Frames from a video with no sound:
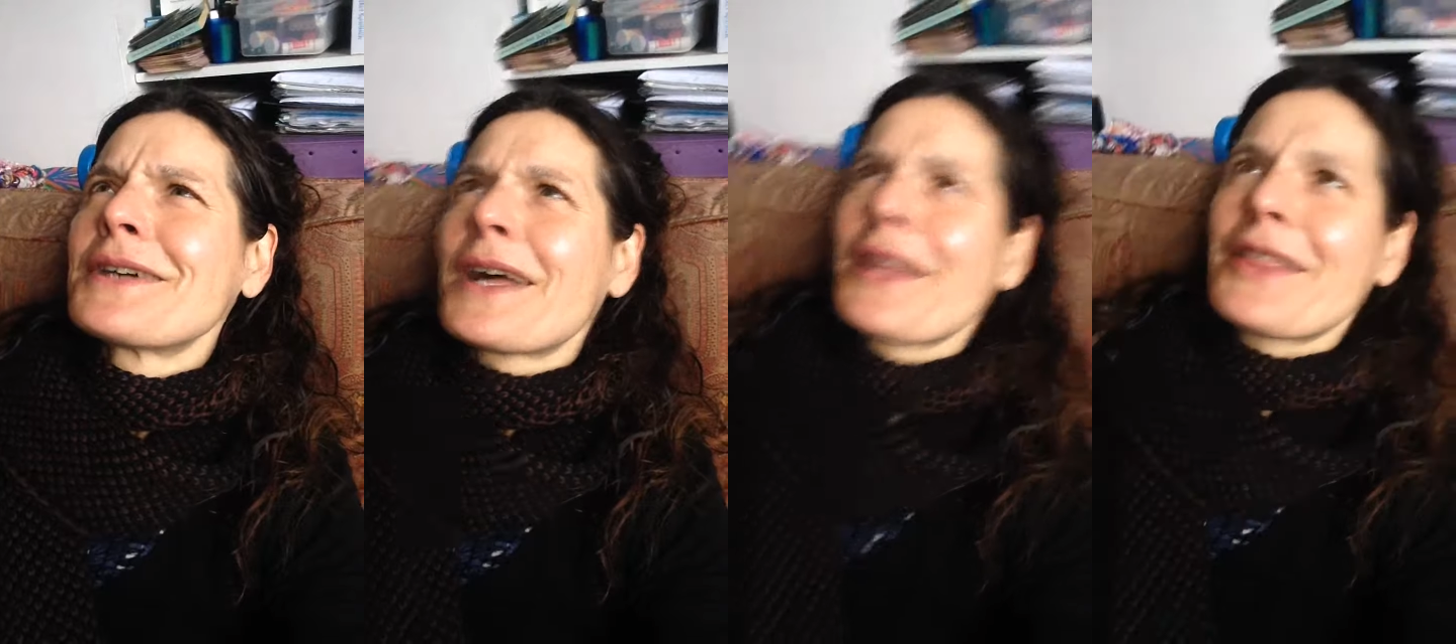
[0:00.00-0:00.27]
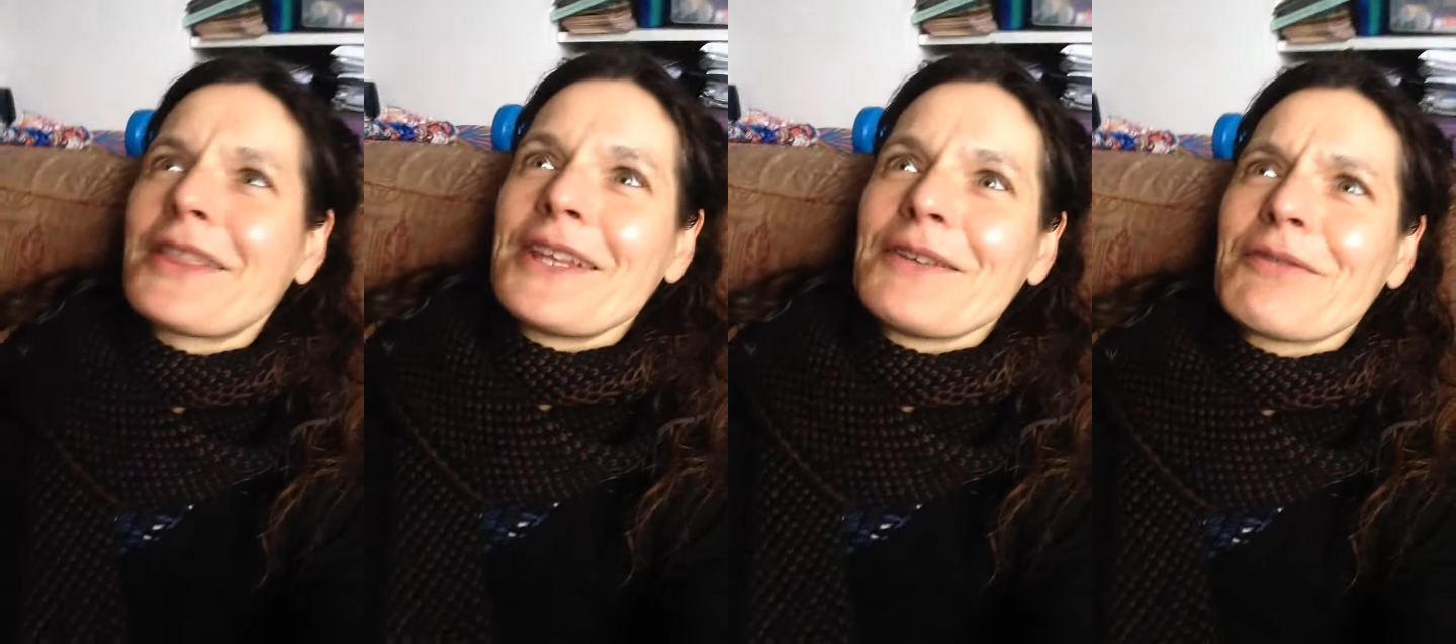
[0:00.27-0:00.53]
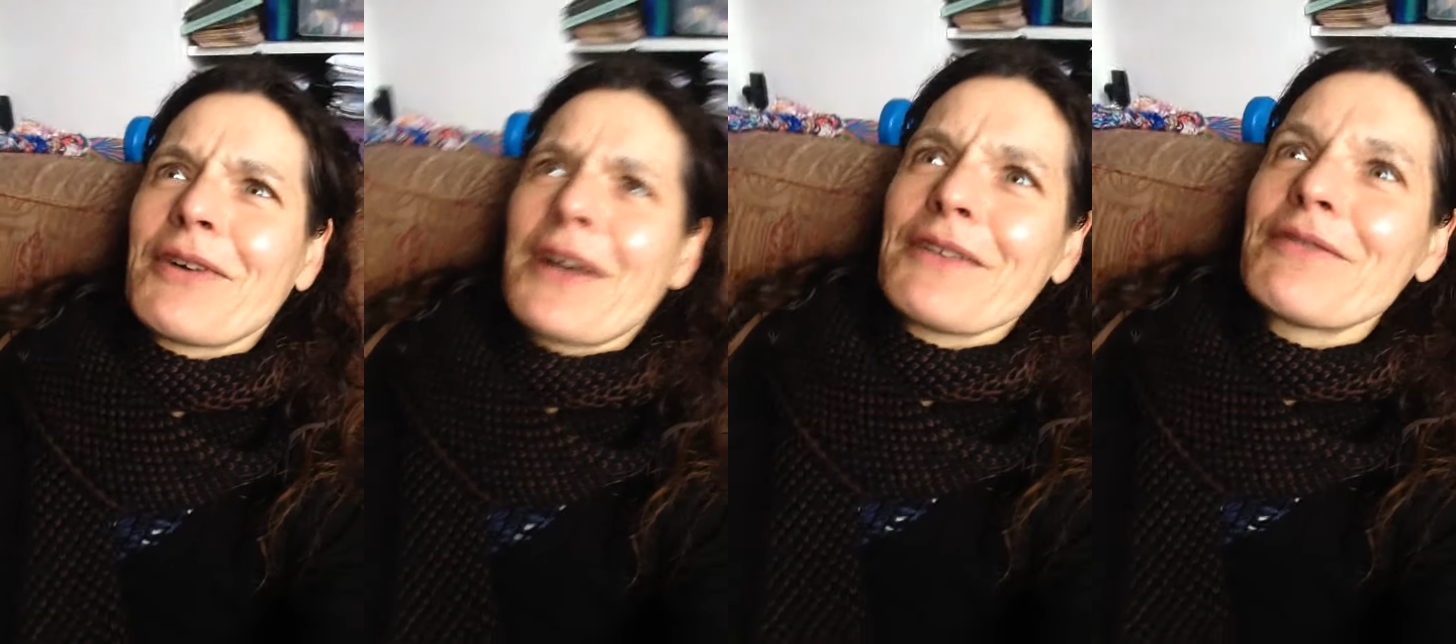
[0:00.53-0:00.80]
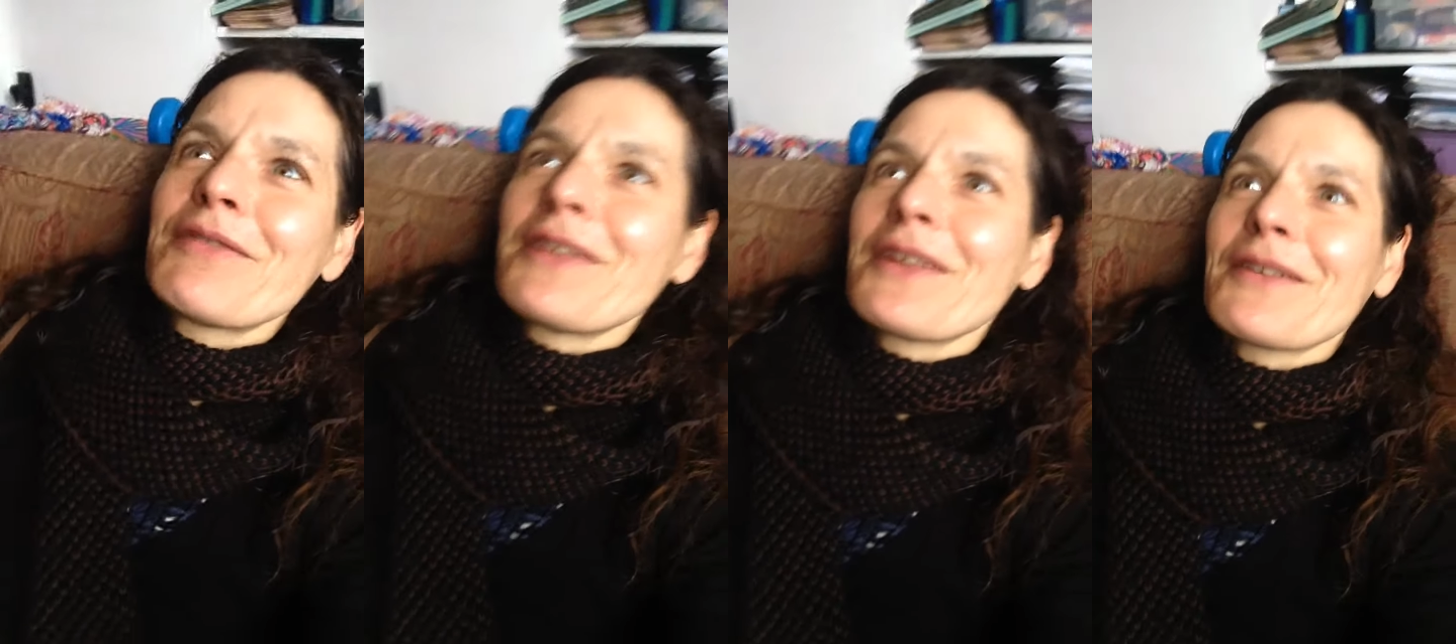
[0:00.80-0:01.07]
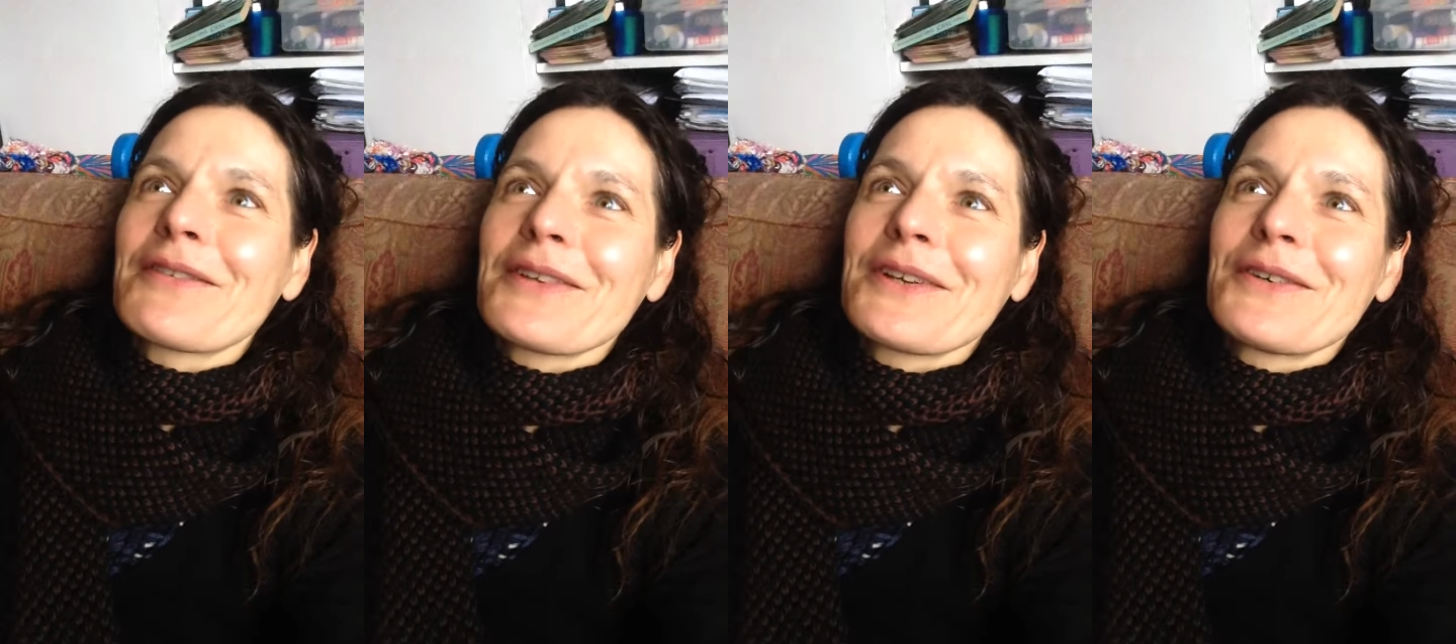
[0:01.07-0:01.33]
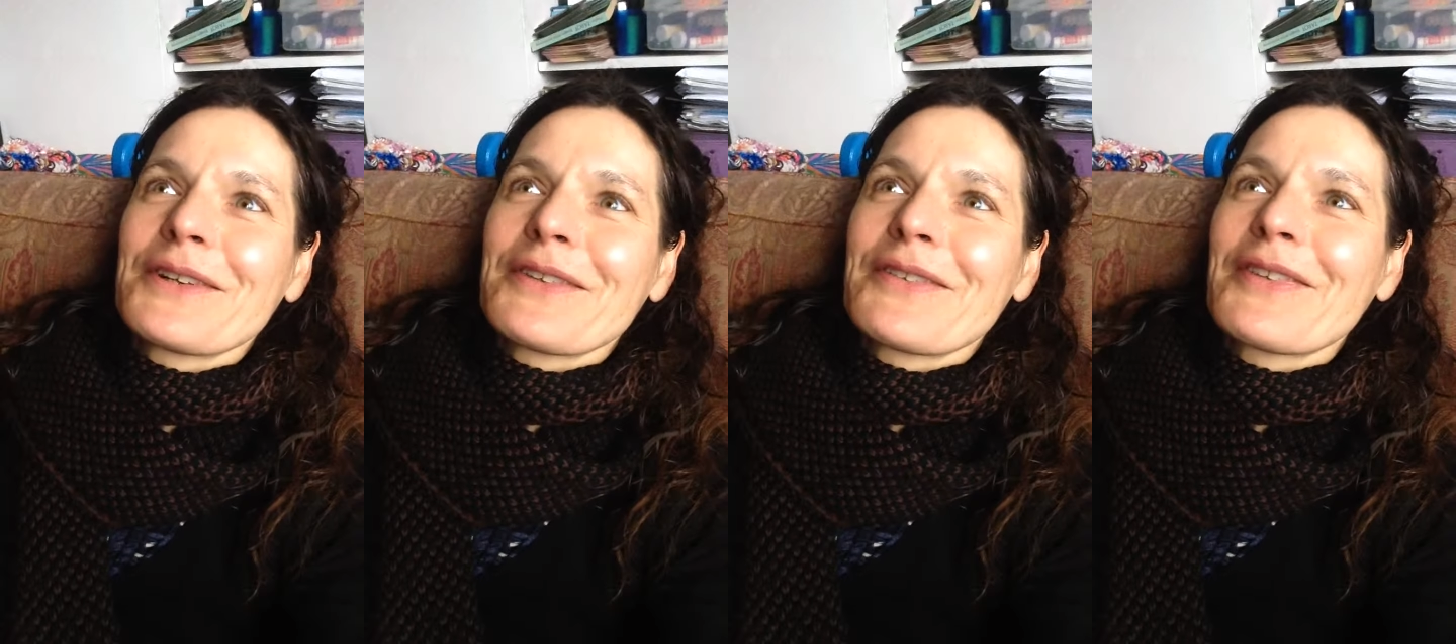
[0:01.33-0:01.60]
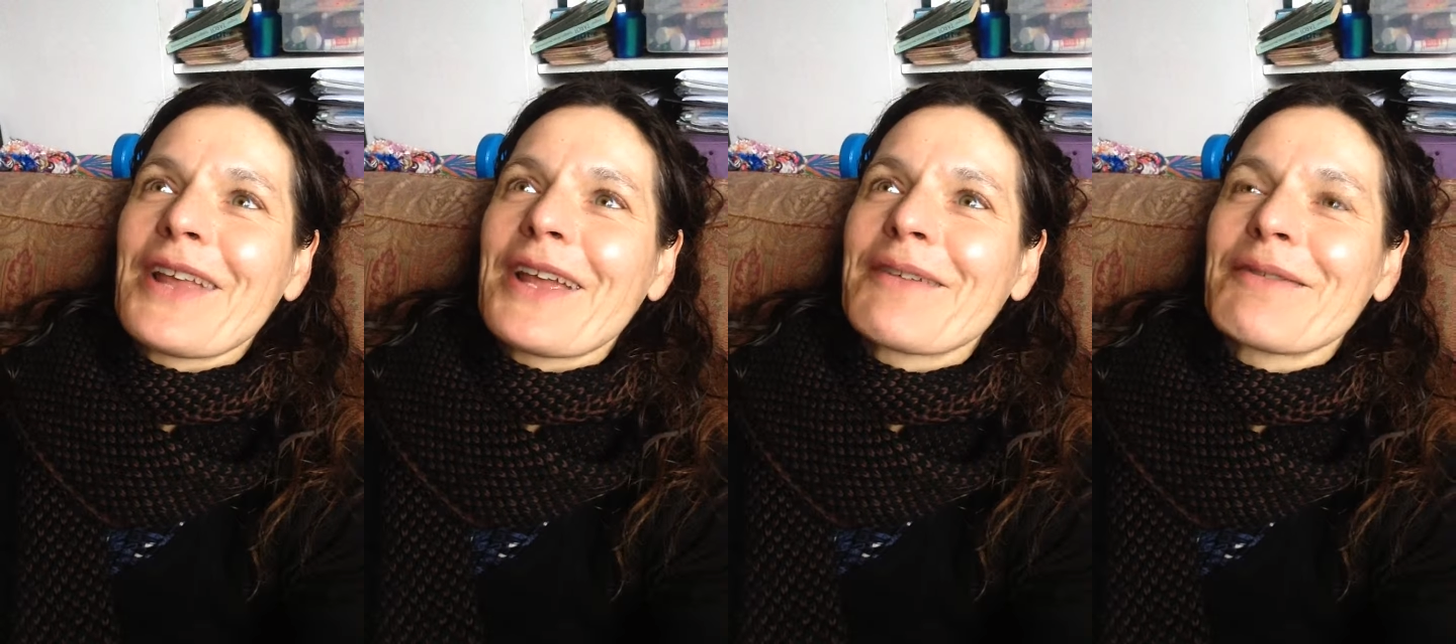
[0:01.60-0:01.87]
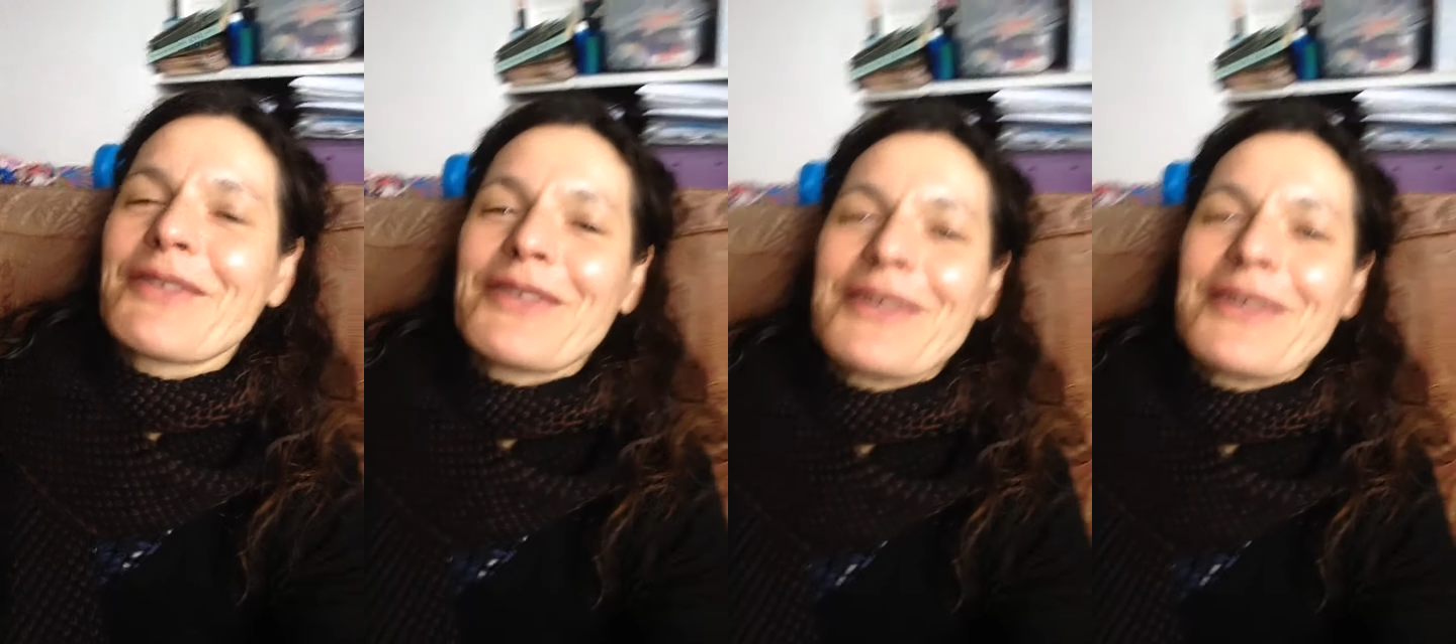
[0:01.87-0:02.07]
I think five years ago, and ever